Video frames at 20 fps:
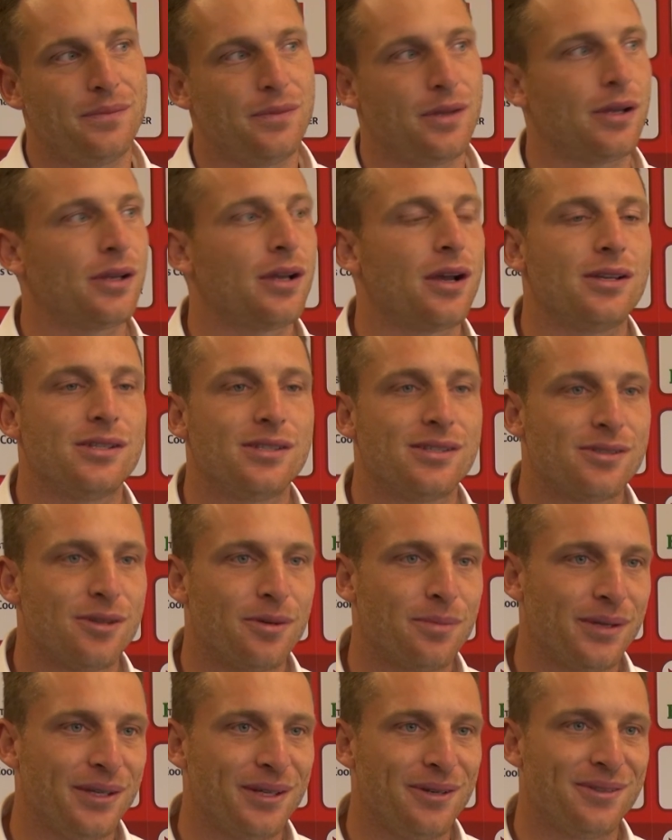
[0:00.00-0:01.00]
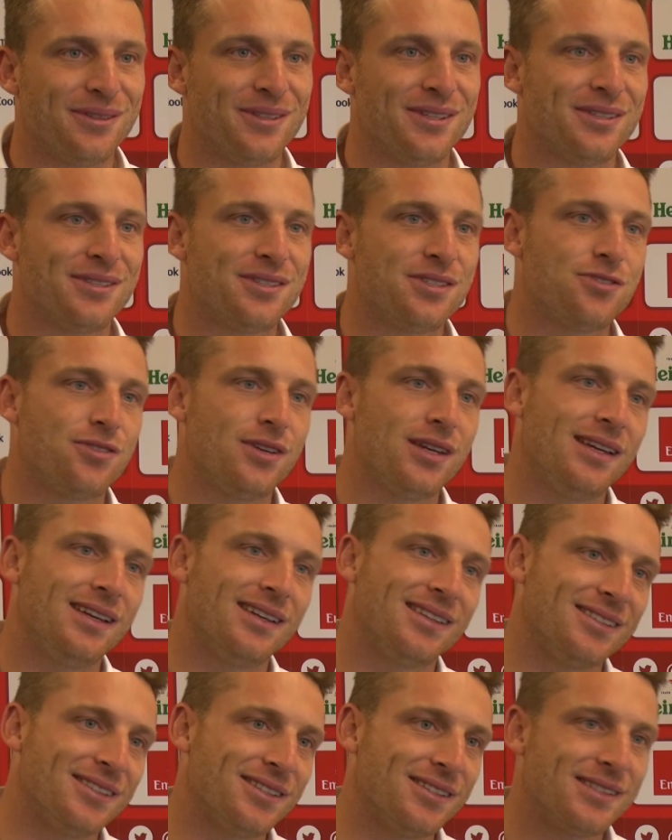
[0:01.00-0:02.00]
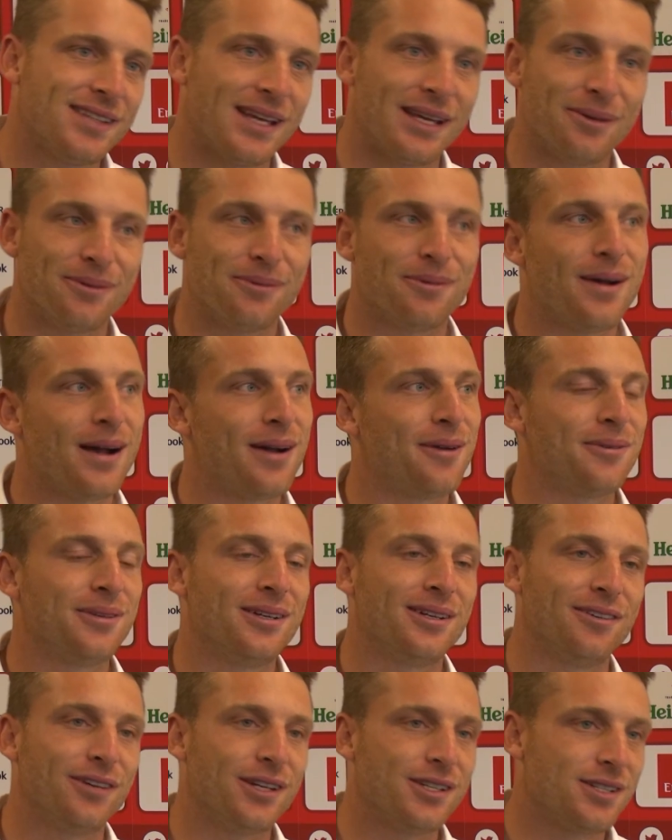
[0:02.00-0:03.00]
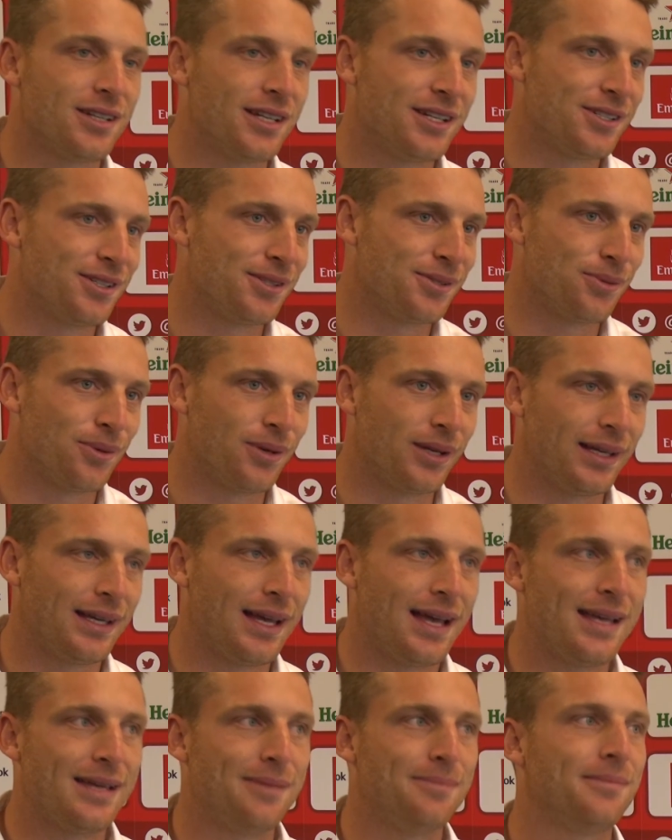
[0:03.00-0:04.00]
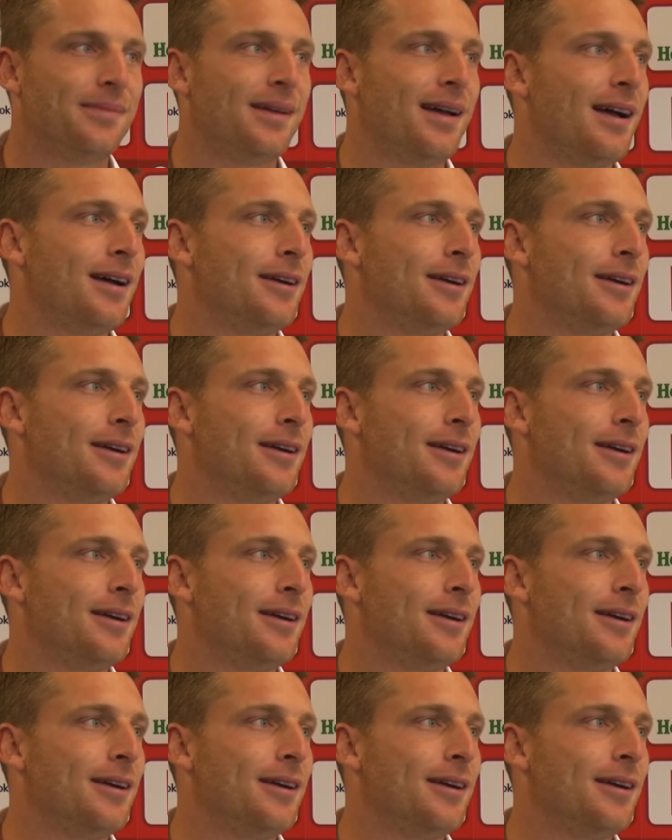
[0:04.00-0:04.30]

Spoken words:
you know, guys stopping you on the street and just saying, wow, congratulations, what a game.